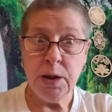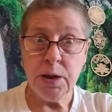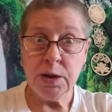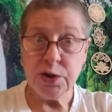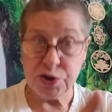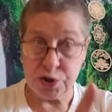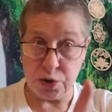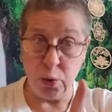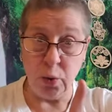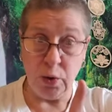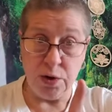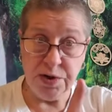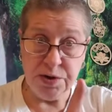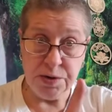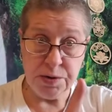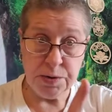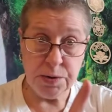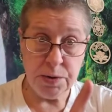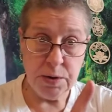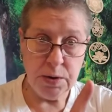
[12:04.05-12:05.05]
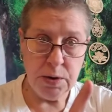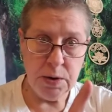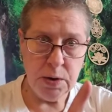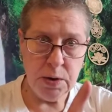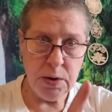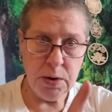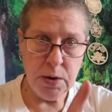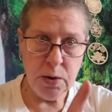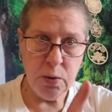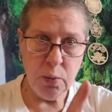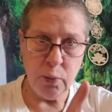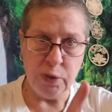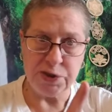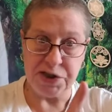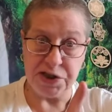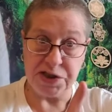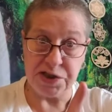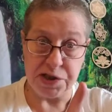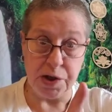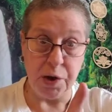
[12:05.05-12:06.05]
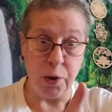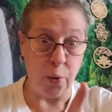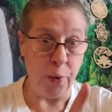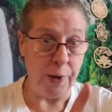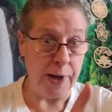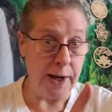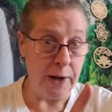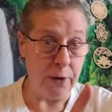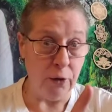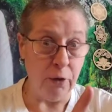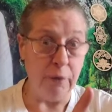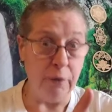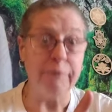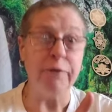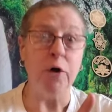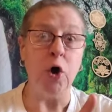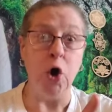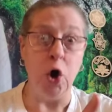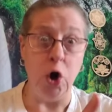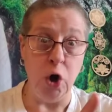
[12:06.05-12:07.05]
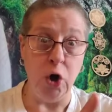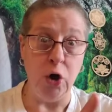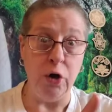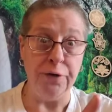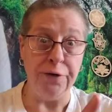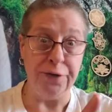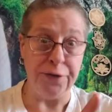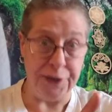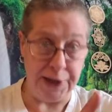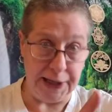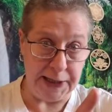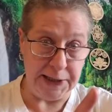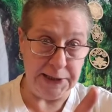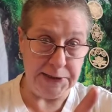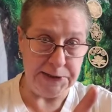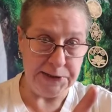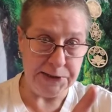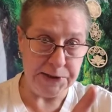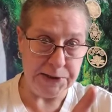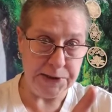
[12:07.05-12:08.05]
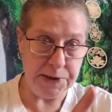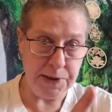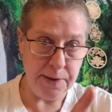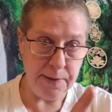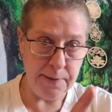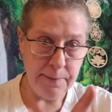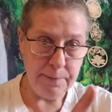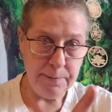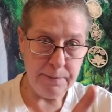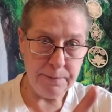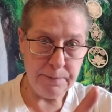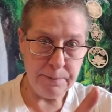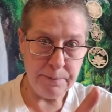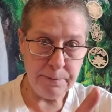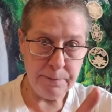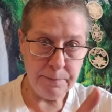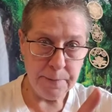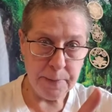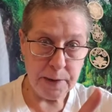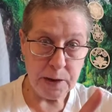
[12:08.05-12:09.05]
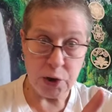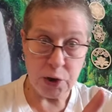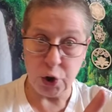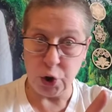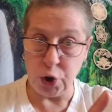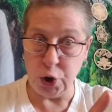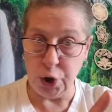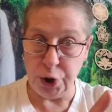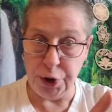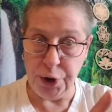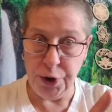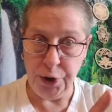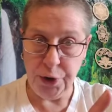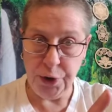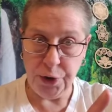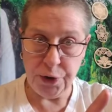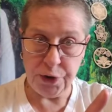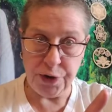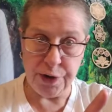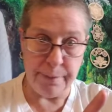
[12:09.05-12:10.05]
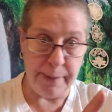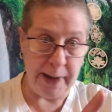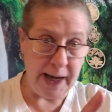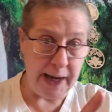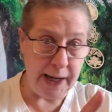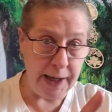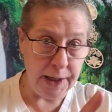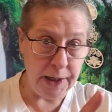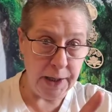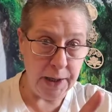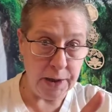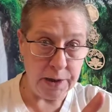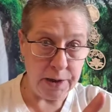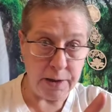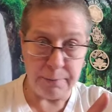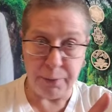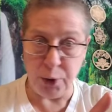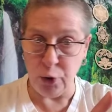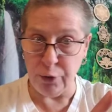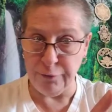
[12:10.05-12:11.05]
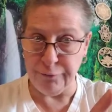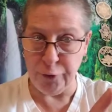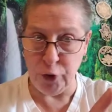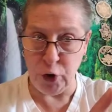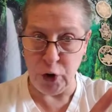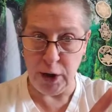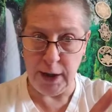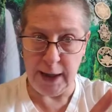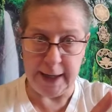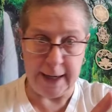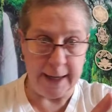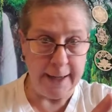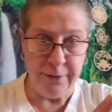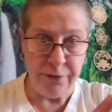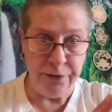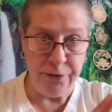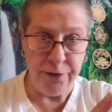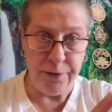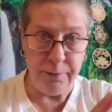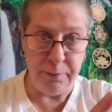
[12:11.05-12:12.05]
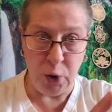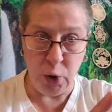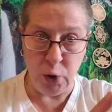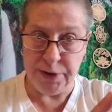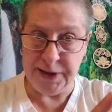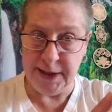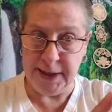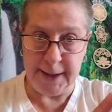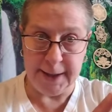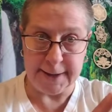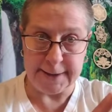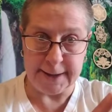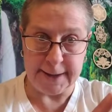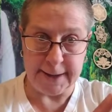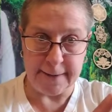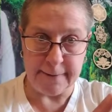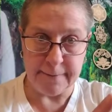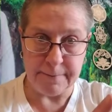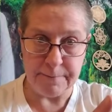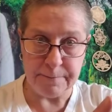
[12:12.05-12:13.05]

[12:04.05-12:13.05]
Source, which is the creator of all things, the good, the bad, the beautiful, and the bold and ugly.